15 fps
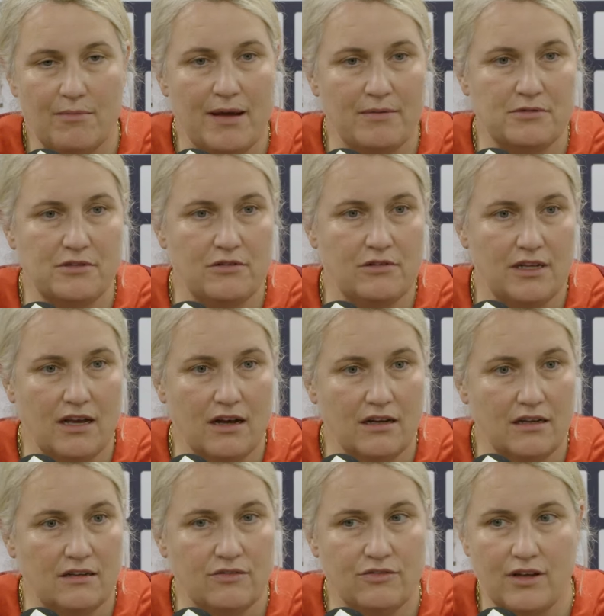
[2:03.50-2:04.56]
I'm absolutely
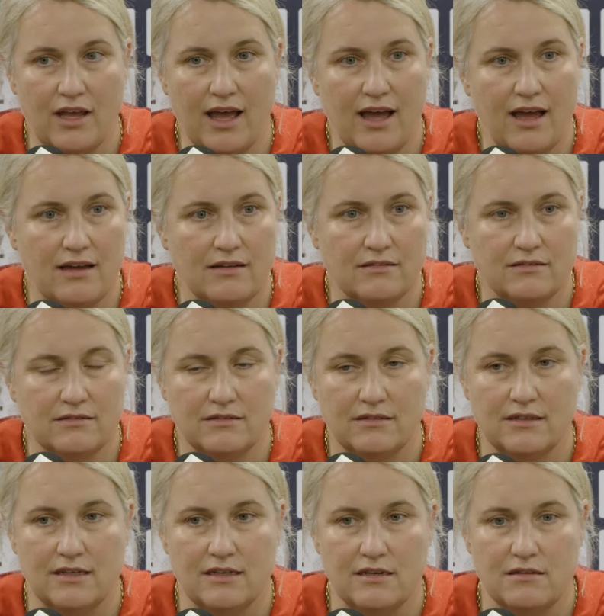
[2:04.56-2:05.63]
gutted for Kat.
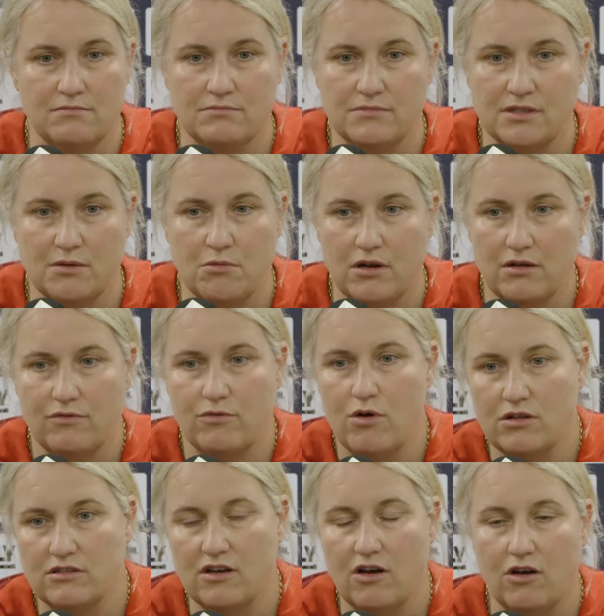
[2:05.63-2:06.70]
Um, someone I've
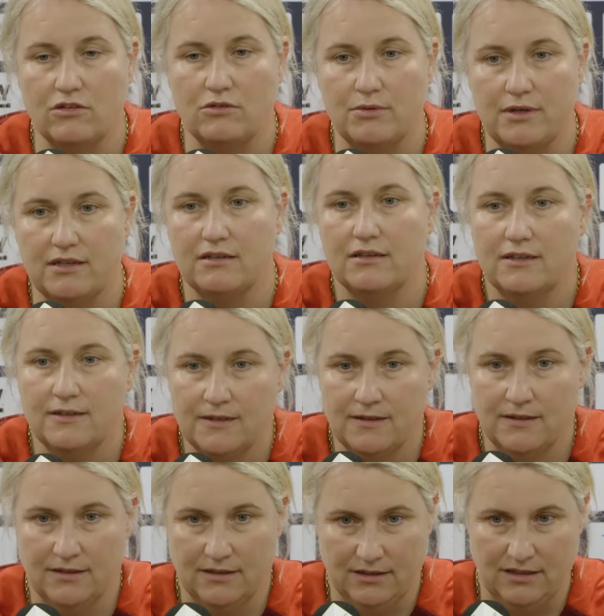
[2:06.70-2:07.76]
worked hard with
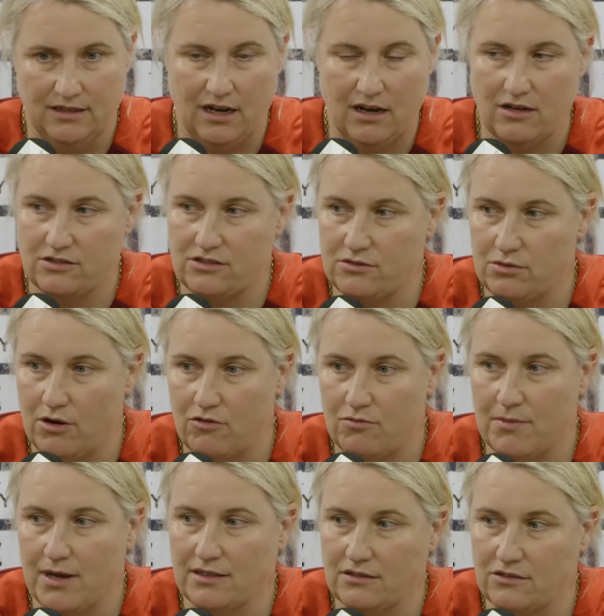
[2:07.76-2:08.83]
in the last 12
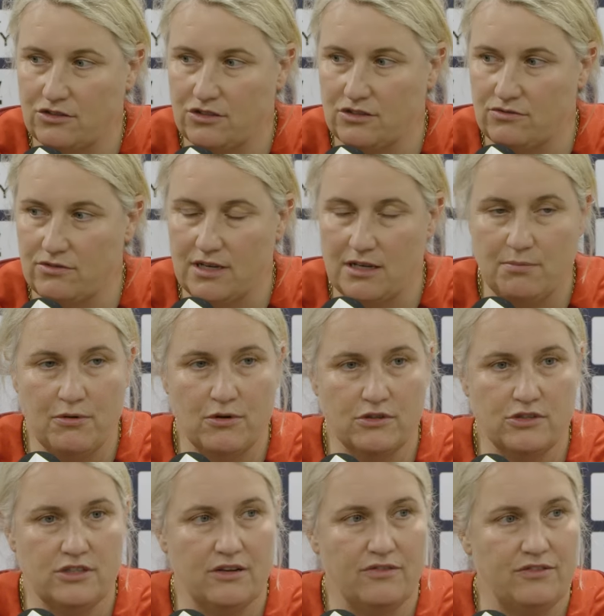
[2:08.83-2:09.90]
months. She's really put a
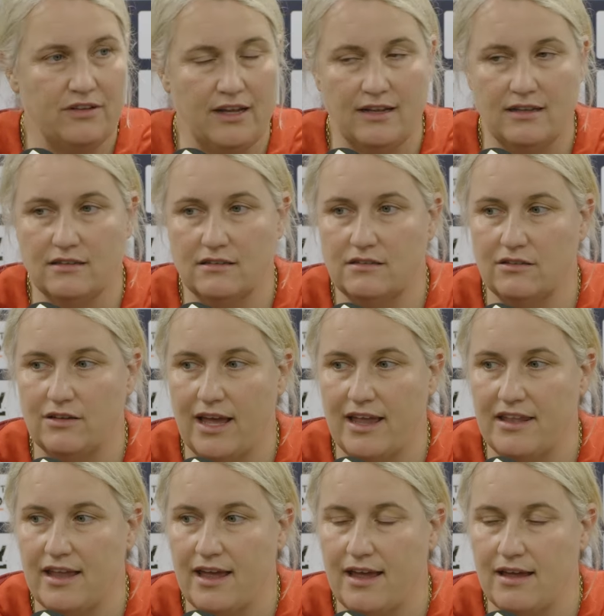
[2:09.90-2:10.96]
shift in to
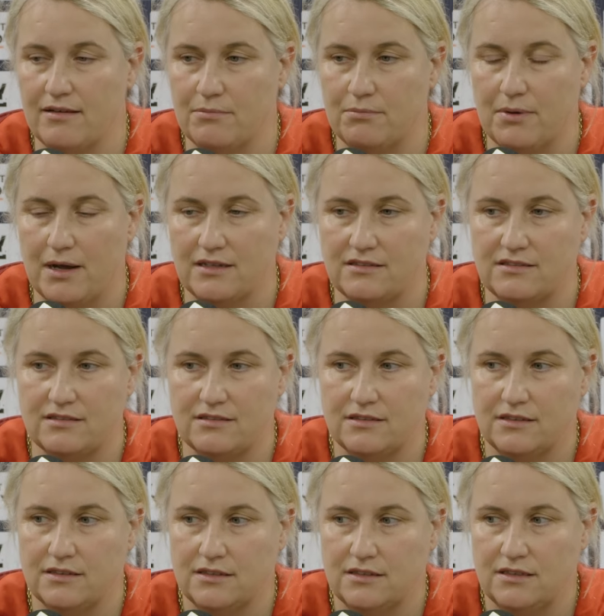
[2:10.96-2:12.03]
get there, but
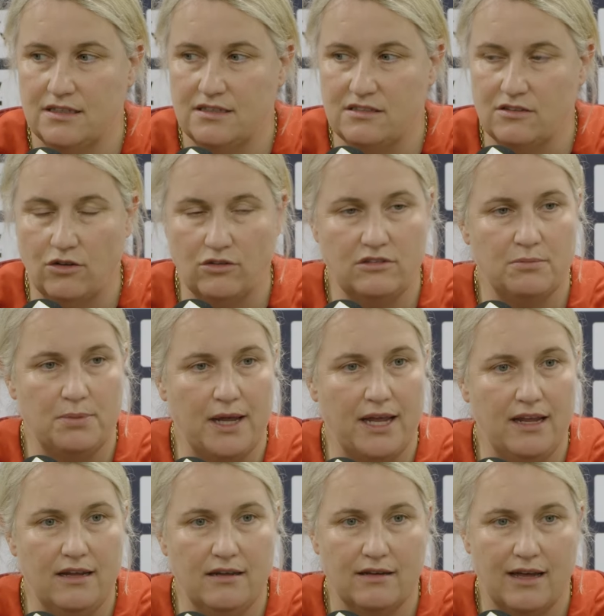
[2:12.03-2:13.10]
it's not to
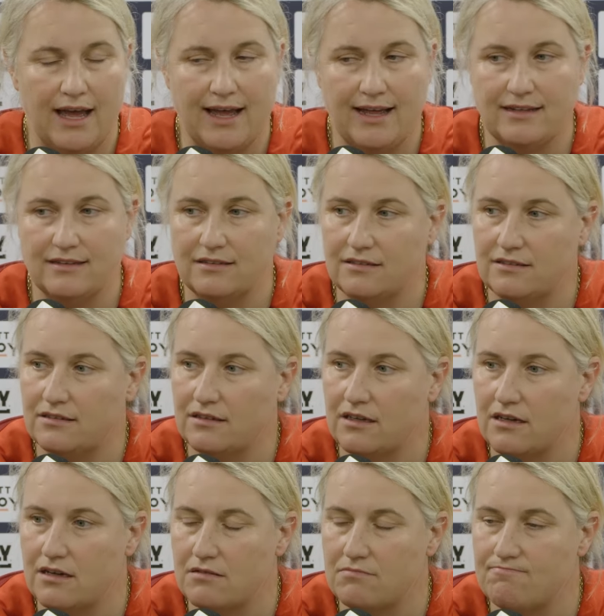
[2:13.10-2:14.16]
be. And,
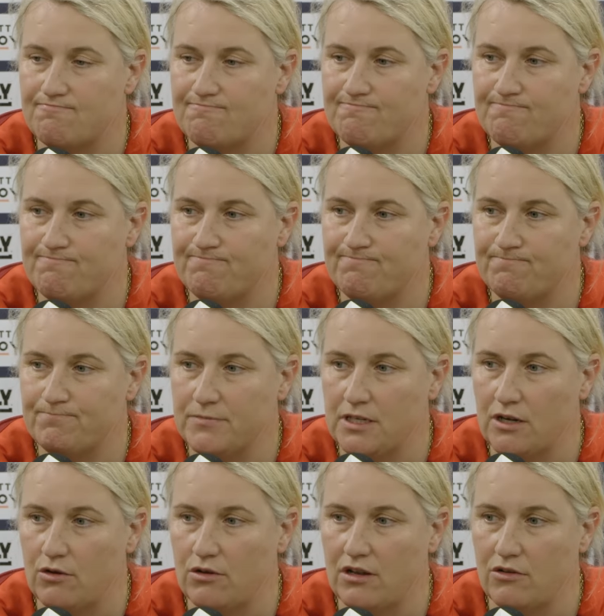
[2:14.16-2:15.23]
um,
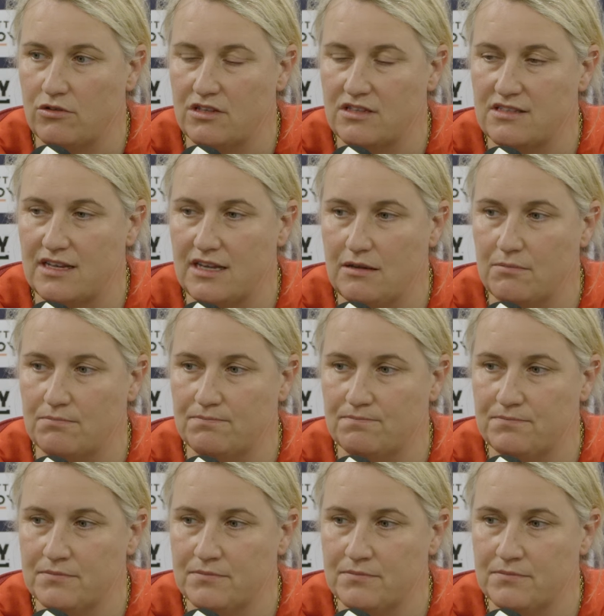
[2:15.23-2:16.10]
you know, I know the team